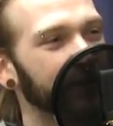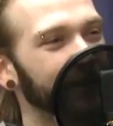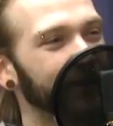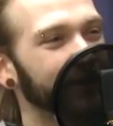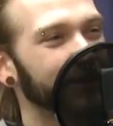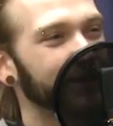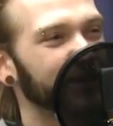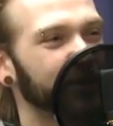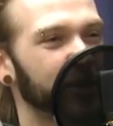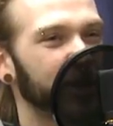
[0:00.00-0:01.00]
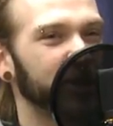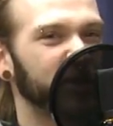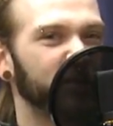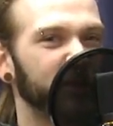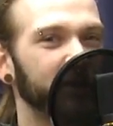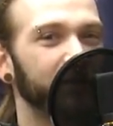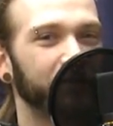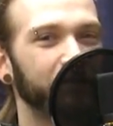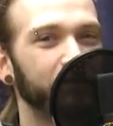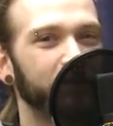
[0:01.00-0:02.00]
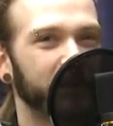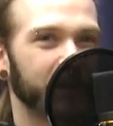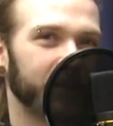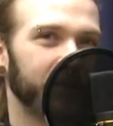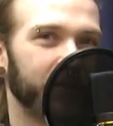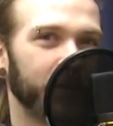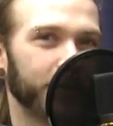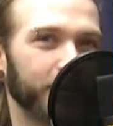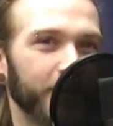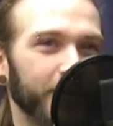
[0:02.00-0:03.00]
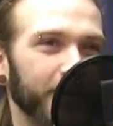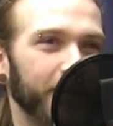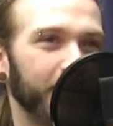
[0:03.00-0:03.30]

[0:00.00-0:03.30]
thing. It's changed a bit since the first one.